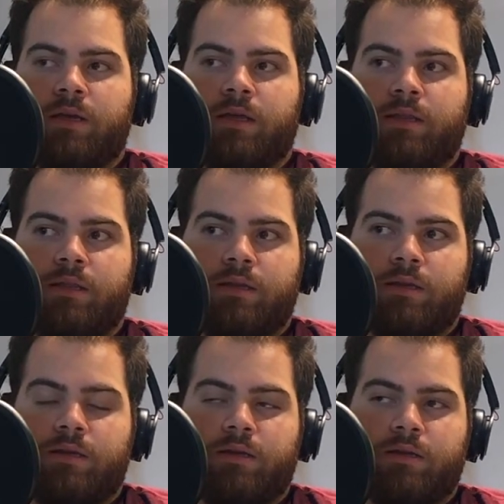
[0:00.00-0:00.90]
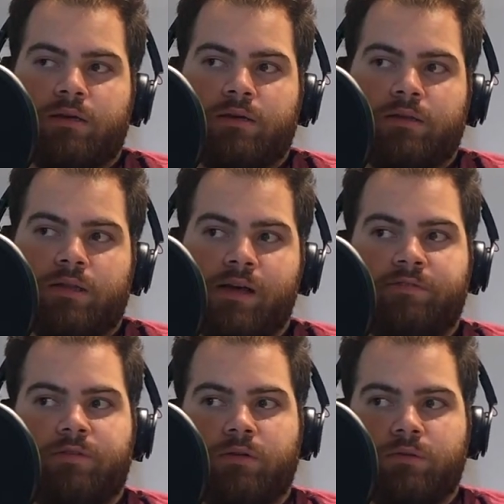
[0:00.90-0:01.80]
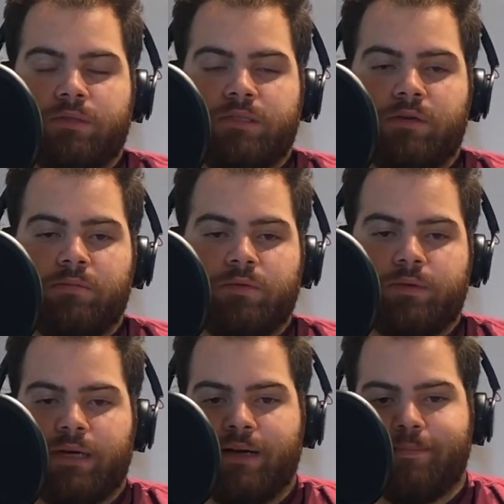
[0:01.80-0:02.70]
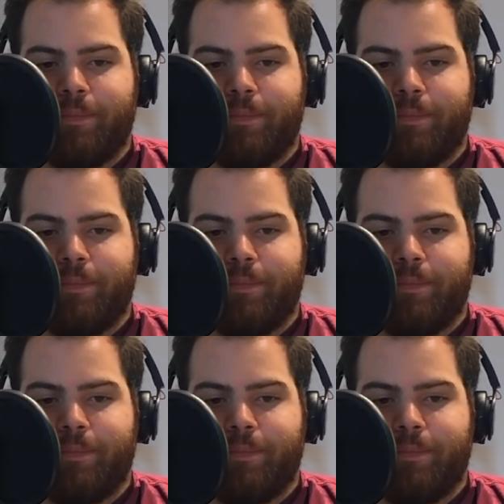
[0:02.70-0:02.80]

And then that following summer we got